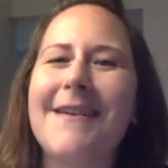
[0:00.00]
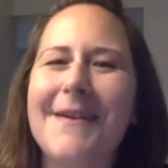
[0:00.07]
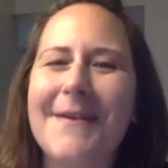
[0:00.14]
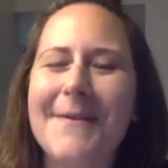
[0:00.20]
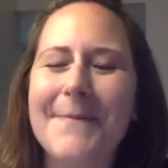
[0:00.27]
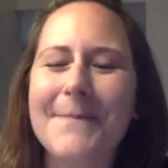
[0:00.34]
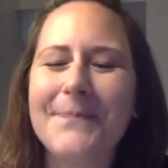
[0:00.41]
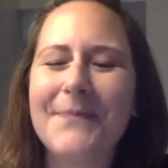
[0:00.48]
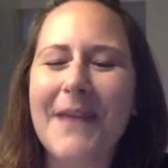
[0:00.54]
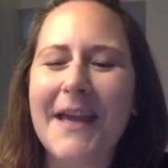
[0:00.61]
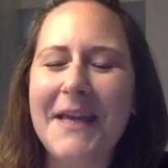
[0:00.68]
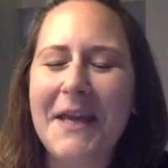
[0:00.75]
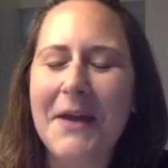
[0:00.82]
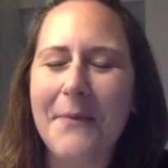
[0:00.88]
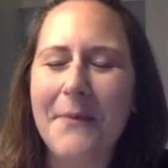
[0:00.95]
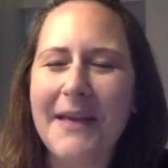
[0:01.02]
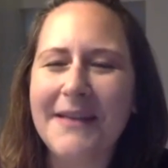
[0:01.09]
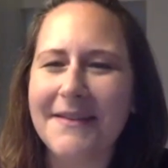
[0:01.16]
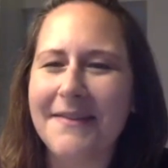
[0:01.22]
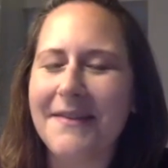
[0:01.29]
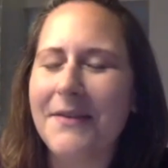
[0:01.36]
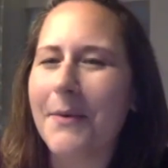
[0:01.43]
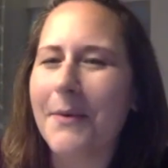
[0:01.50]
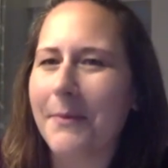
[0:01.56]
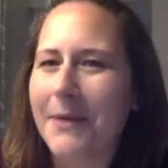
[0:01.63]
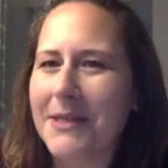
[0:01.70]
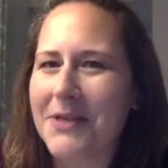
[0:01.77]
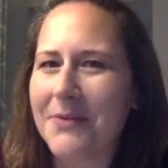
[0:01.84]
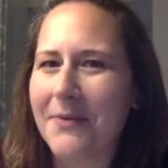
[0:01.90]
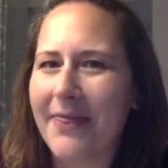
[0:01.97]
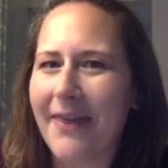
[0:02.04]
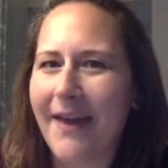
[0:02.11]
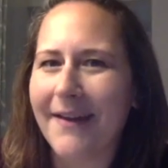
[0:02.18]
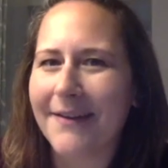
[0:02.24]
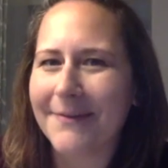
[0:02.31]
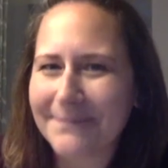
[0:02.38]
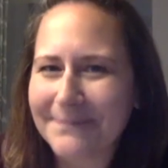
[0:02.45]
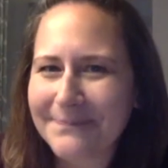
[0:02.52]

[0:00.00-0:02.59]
I can't wait to see what we do with that.